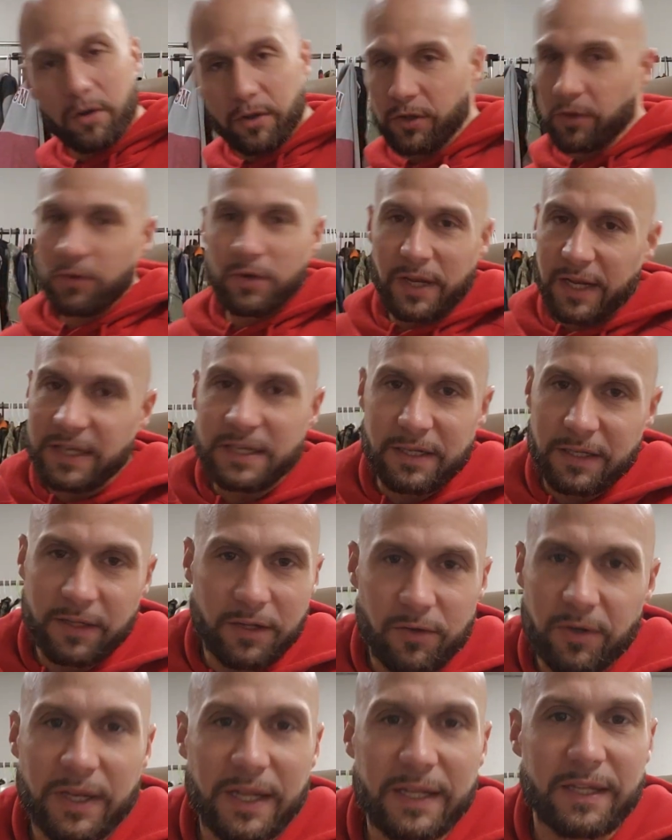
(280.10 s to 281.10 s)
You need to,
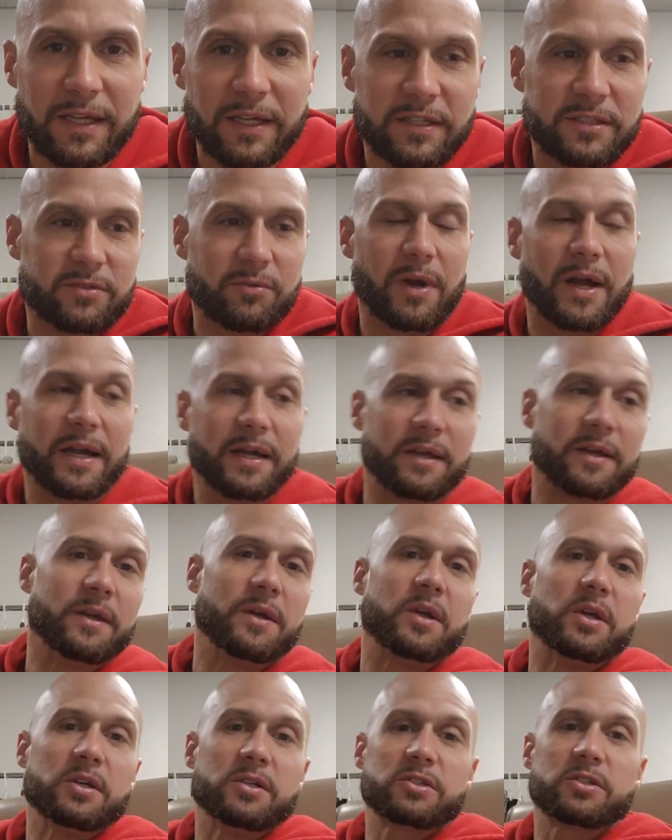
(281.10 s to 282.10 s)
you need these, right?
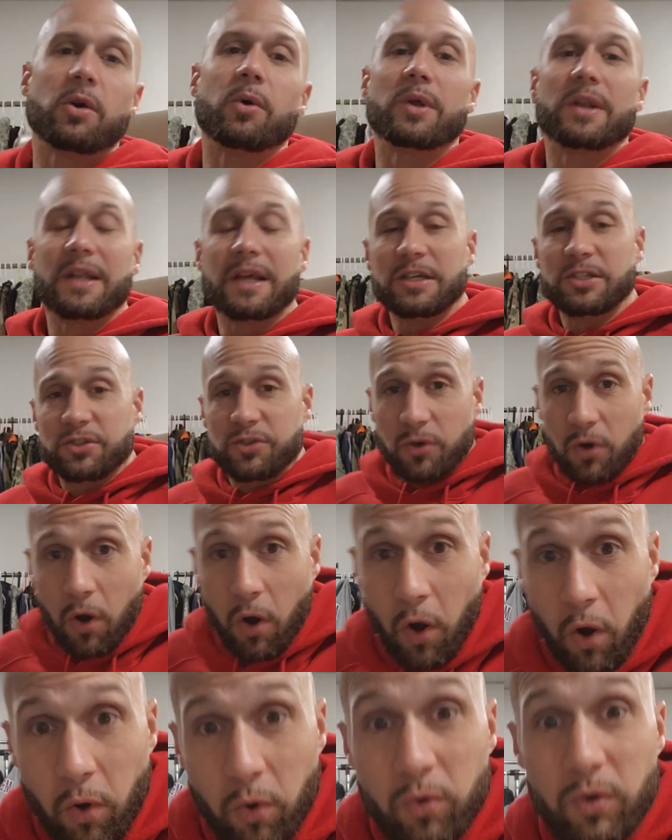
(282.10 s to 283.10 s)
So unless
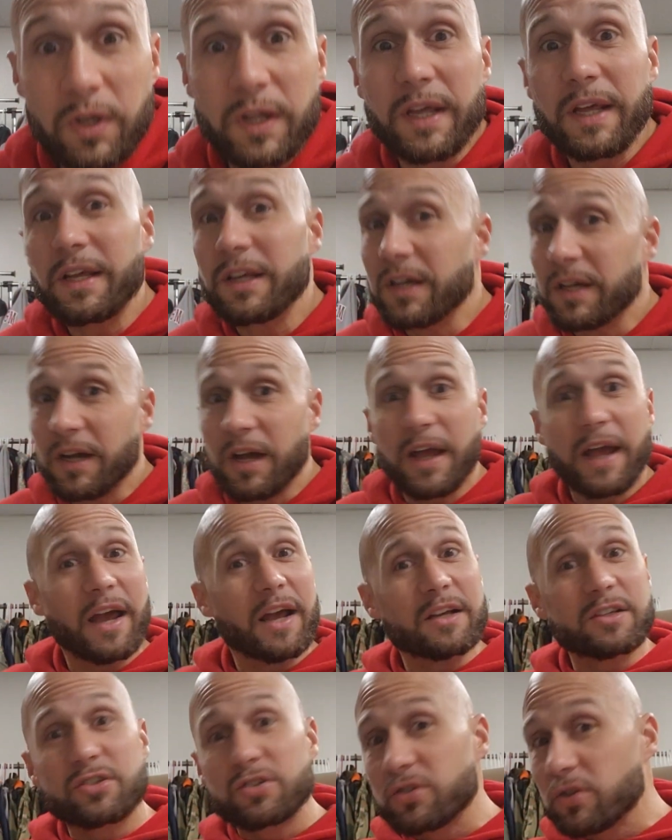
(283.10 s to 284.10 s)
you're only
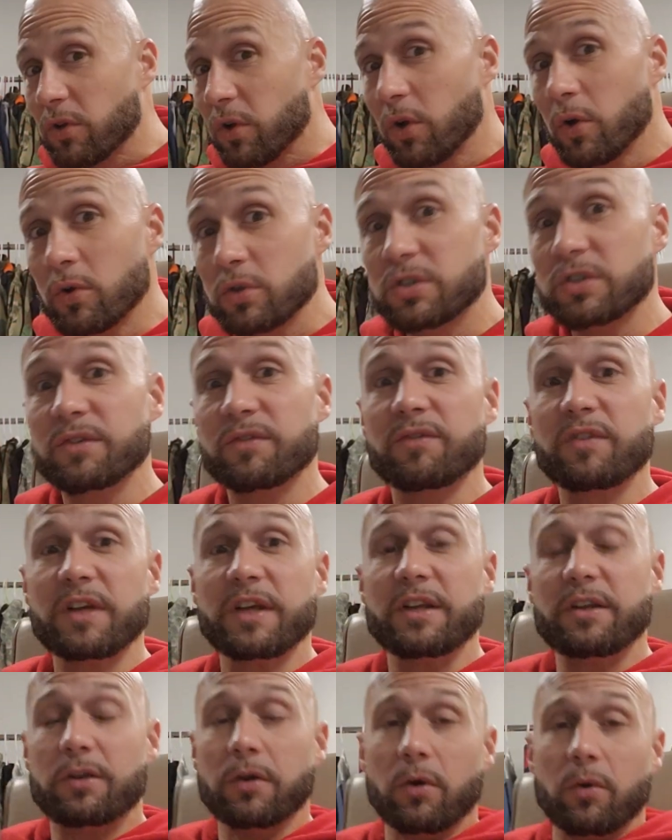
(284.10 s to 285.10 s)

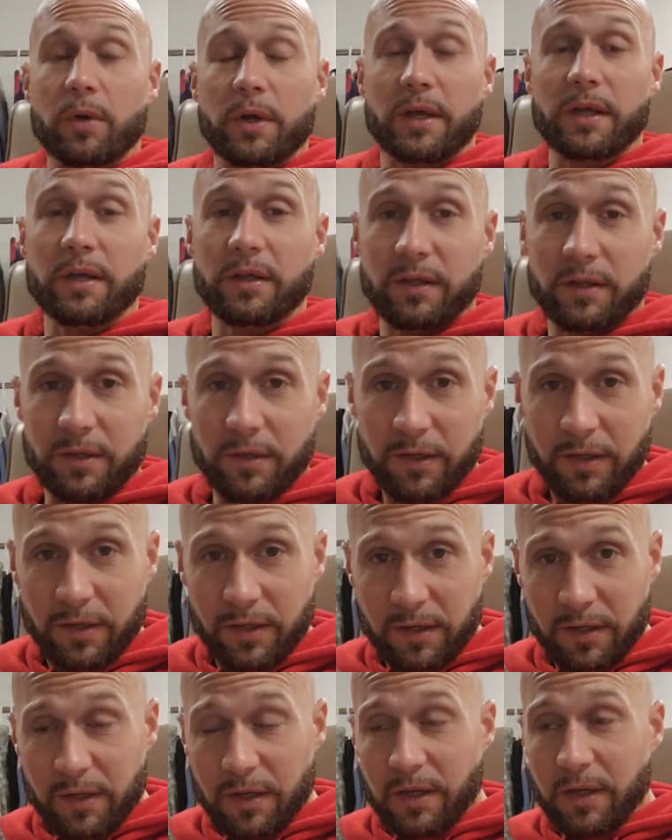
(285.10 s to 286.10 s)
exclusively doing
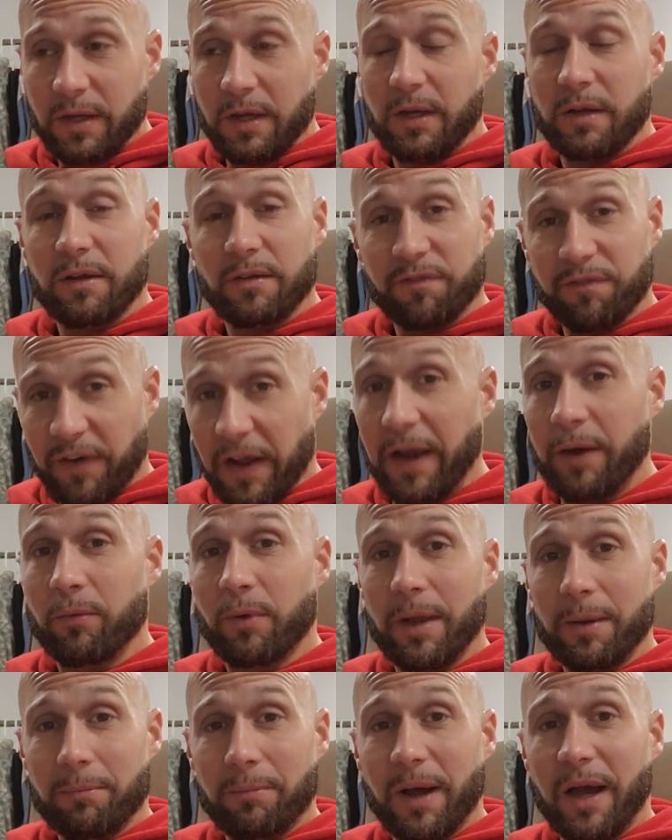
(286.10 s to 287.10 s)
flat
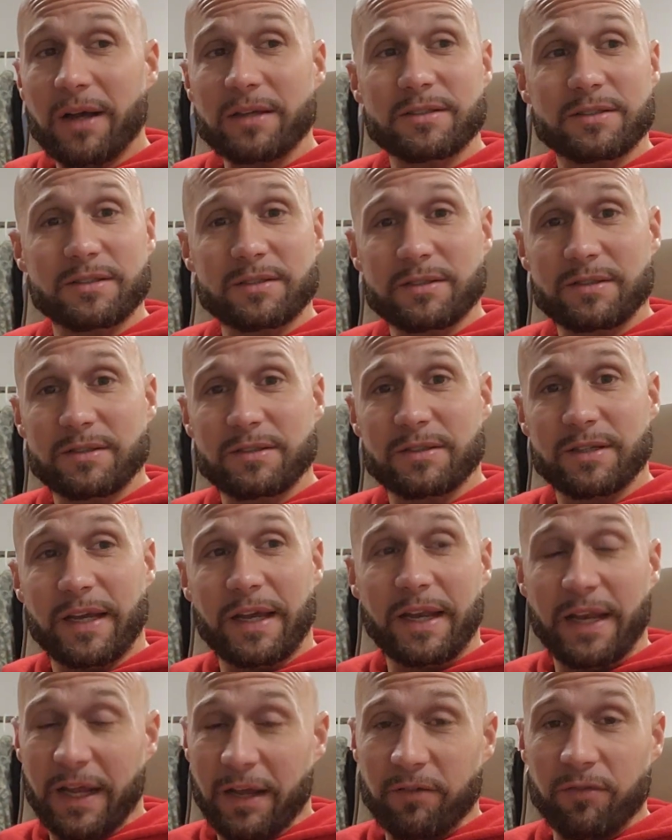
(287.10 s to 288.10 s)
rate boxes
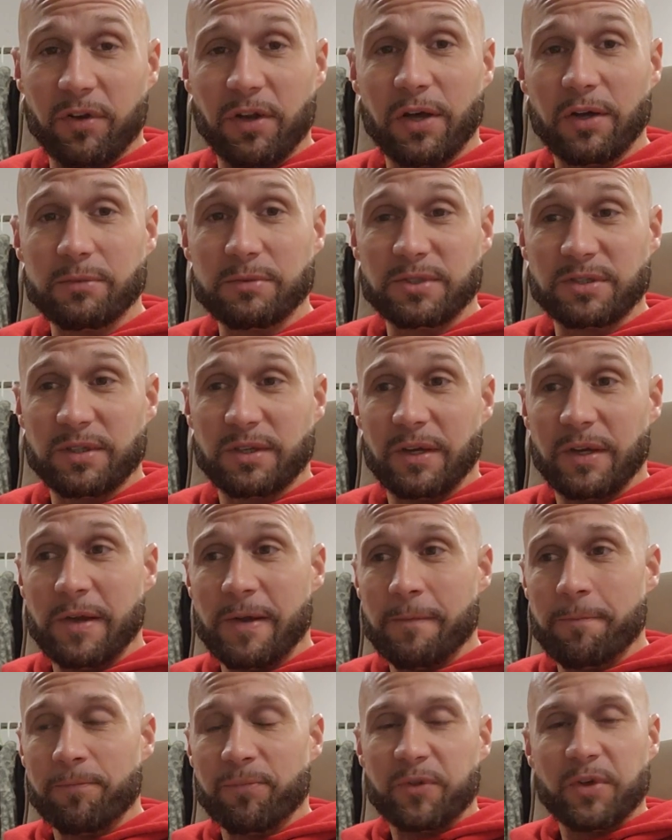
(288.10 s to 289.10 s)
and envelopes,
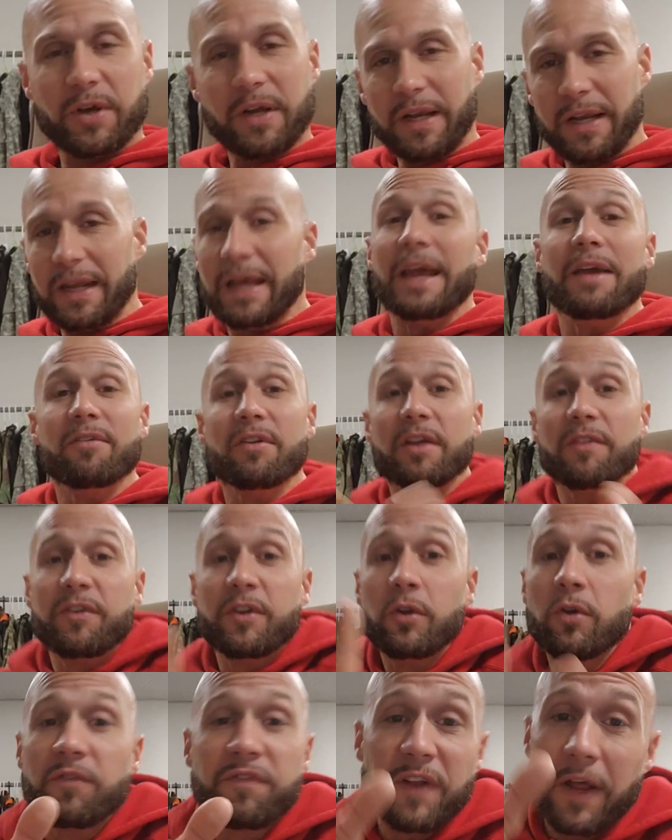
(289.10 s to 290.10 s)
you're gonna even if
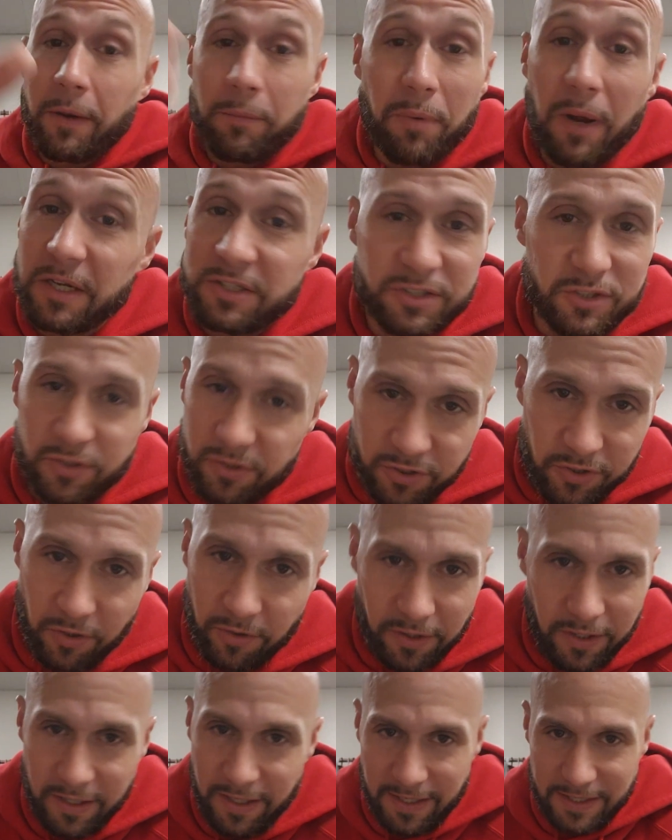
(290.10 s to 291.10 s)
you're doing flat boxes, you're
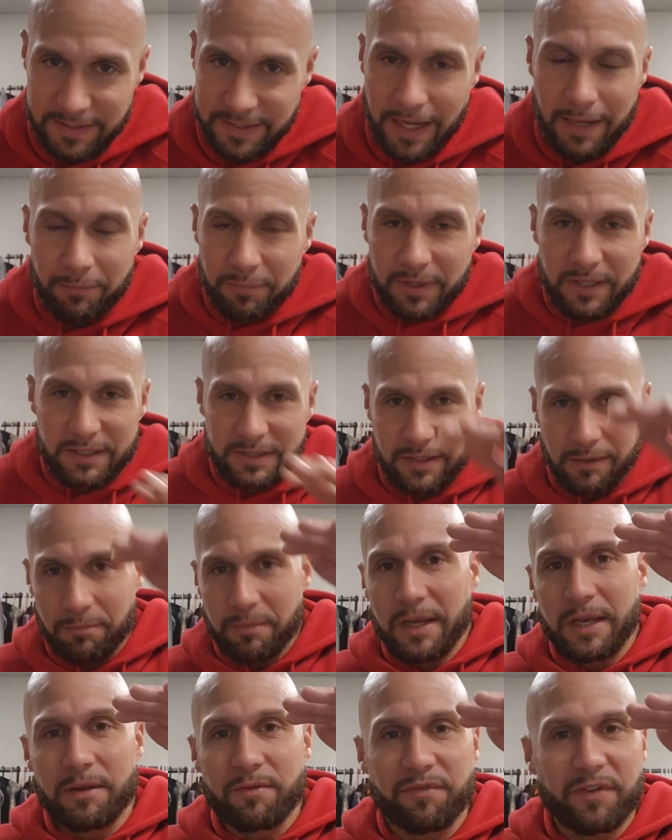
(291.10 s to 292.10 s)
still gonna need tape because the
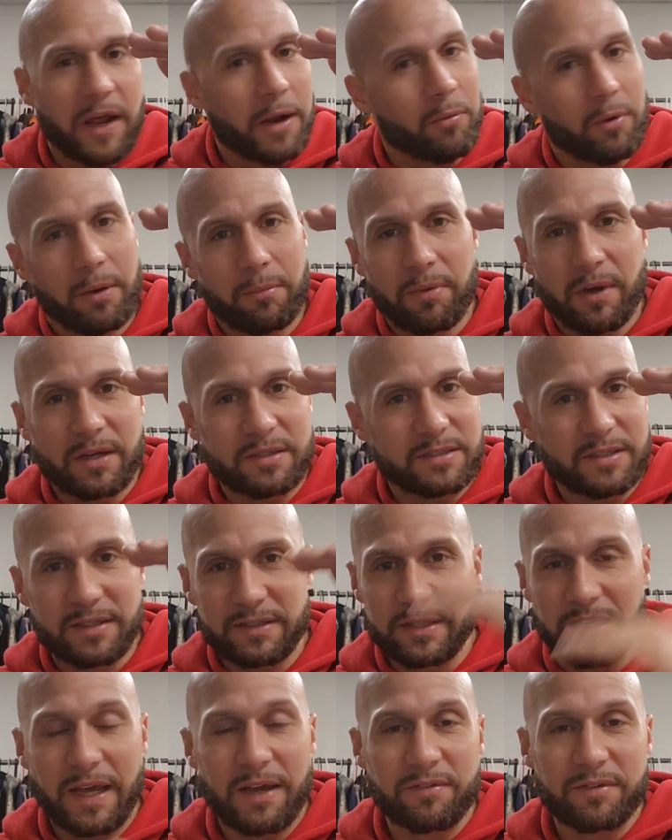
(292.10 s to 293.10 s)
medium flat rate box
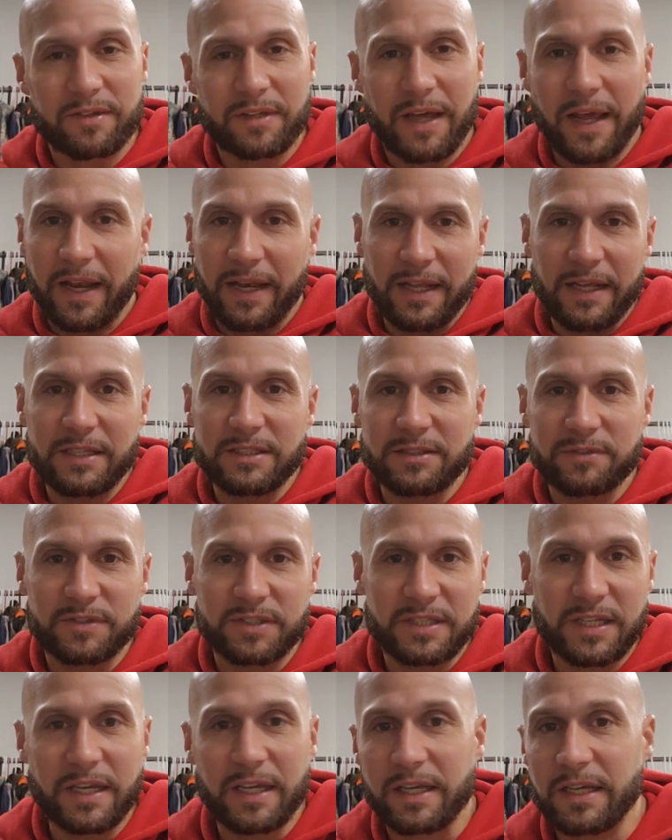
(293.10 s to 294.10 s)
doesn't have an adhesive
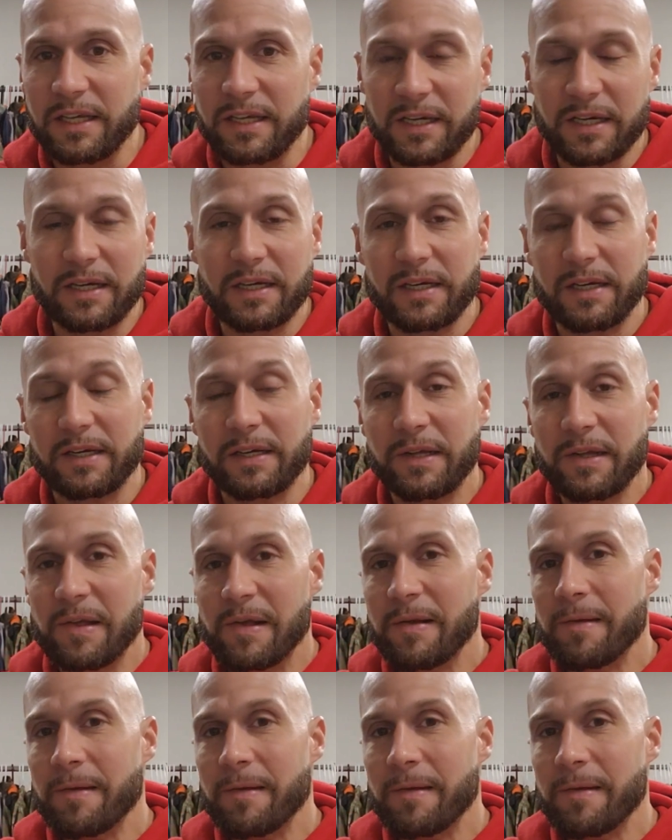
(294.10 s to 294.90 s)
sticky uh,